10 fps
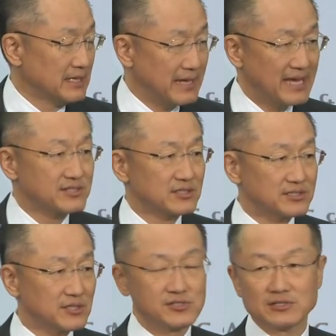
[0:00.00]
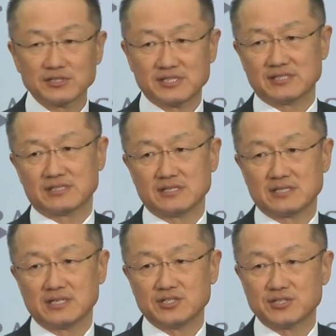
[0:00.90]
National social assistance
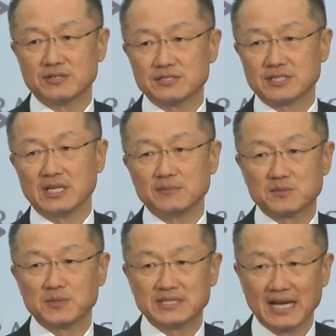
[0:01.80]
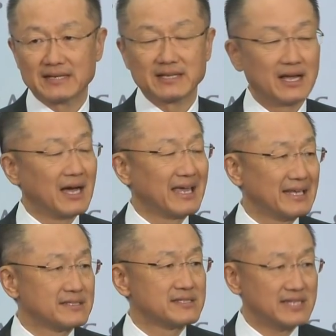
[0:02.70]
and insurance schemes protect
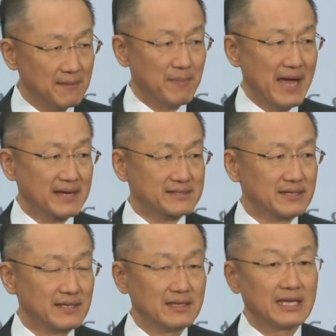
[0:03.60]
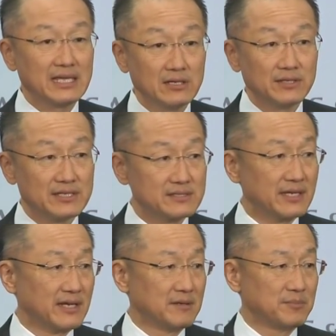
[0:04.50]
against setbacks like illness
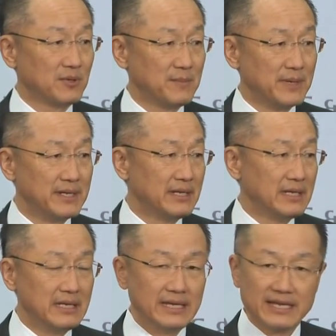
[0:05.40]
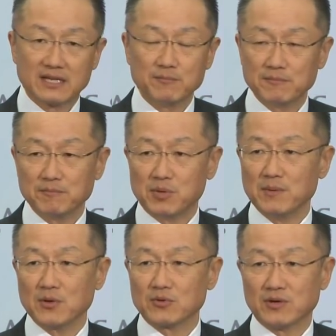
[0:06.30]
and unemployment, and can
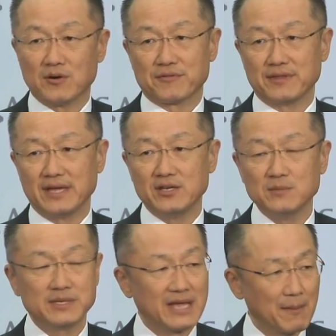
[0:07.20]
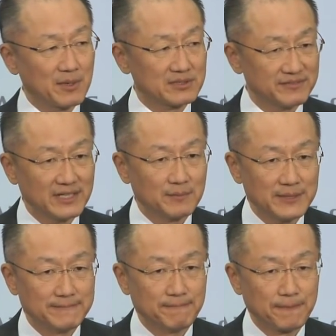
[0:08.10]
promote growth and human capital development.